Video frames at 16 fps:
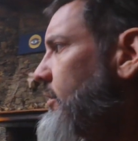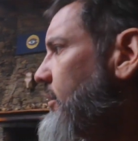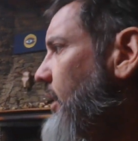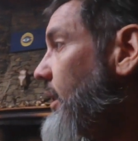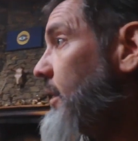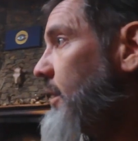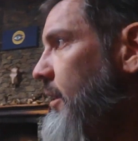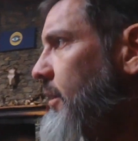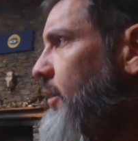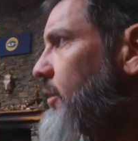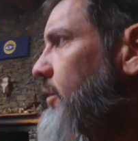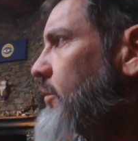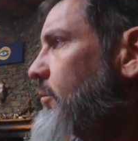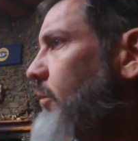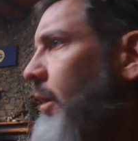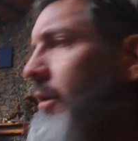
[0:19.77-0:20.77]
Not here.
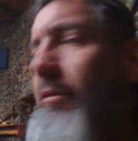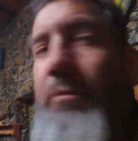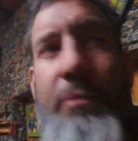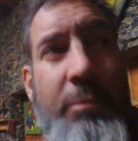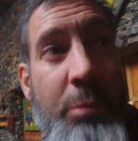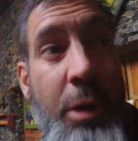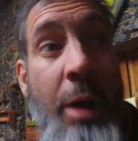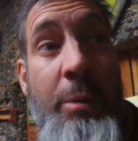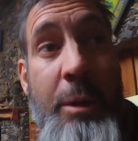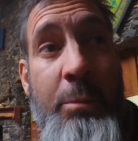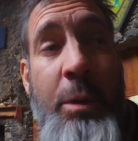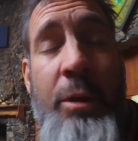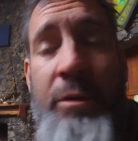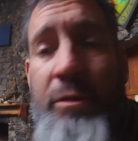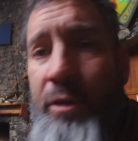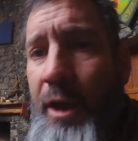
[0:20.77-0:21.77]
Well,
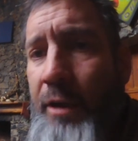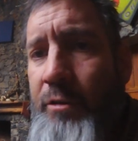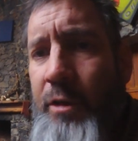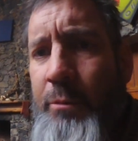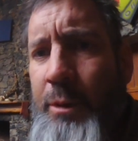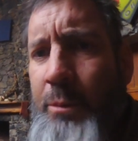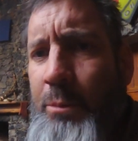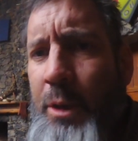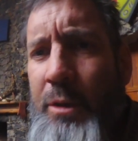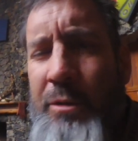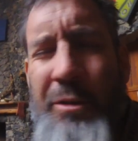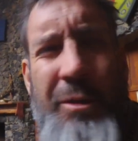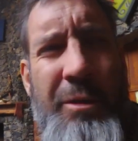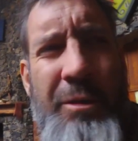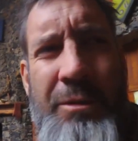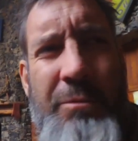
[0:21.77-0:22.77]
hummingbirds, yes. Hummingbirds
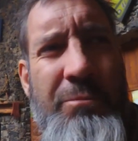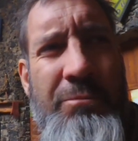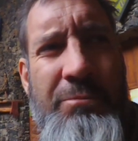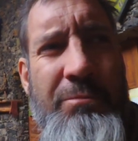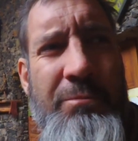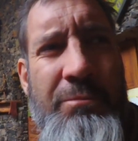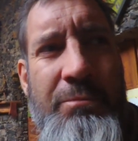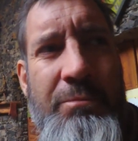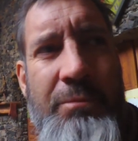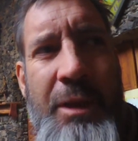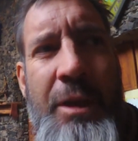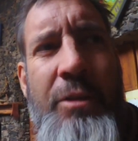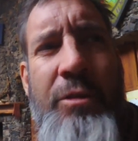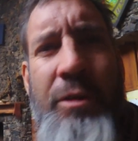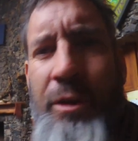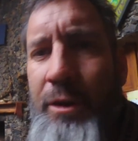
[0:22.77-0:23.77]
are
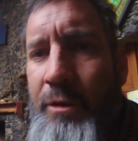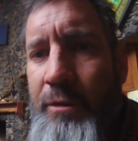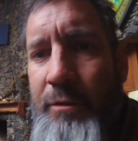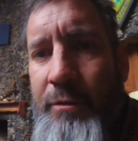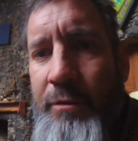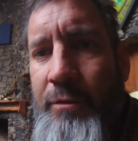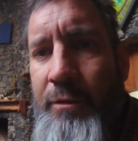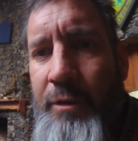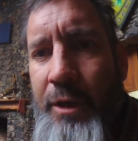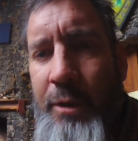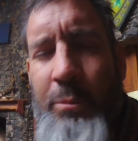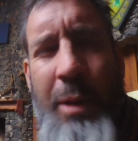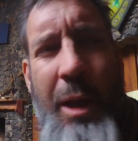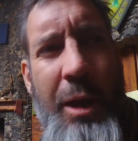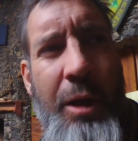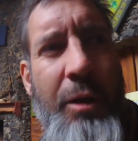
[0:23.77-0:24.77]
easier. They're
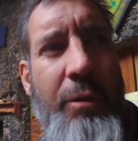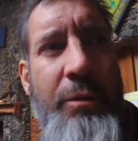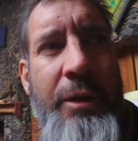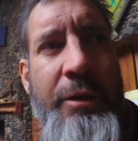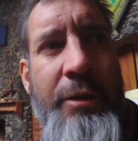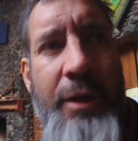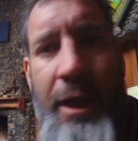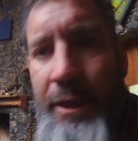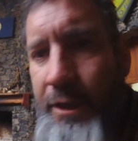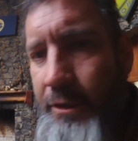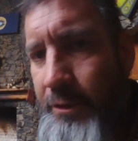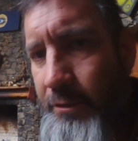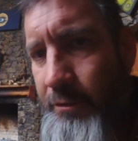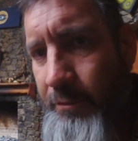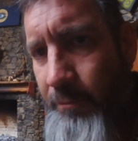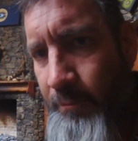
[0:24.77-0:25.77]
mellow and I can,